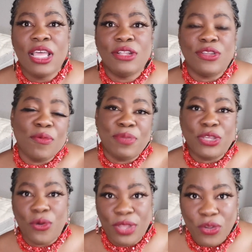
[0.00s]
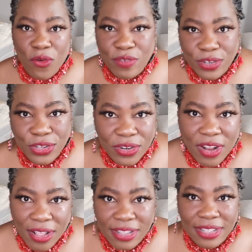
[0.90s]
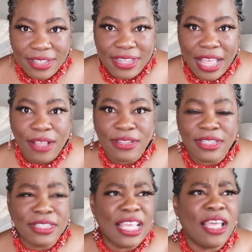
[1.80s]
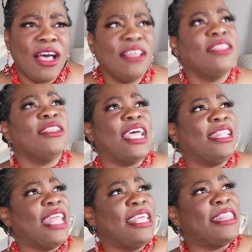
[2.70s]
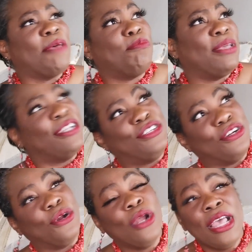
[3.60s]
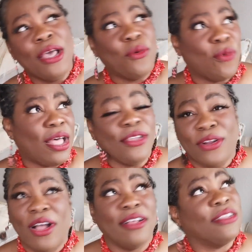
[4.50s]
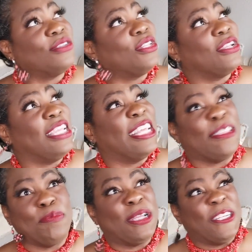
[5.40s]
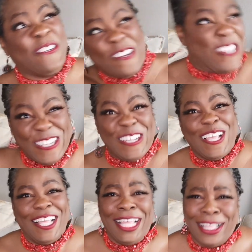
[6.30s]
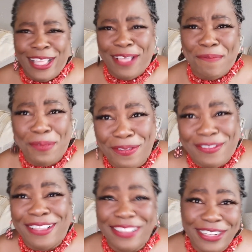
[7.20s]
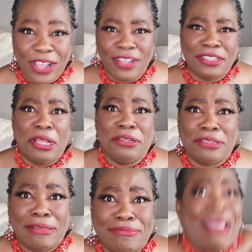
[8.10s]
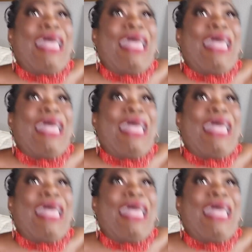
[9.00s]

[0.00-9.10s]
Don't be going over to your uncle's house and say, Uncle, I like that picture. And while your uncle's looking at the picture, the dog's like,